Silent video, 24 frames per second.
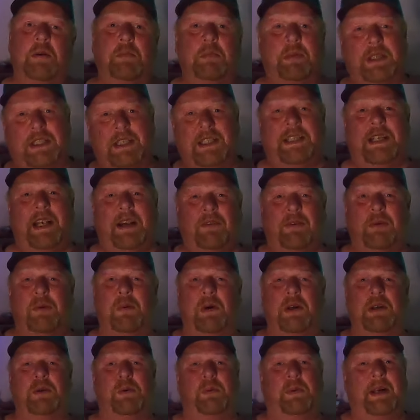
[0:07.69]
But did you ever
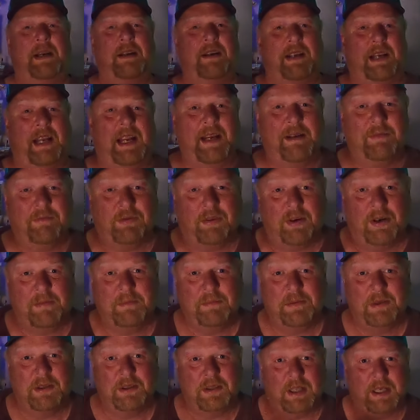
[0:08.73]
wonder where it came from?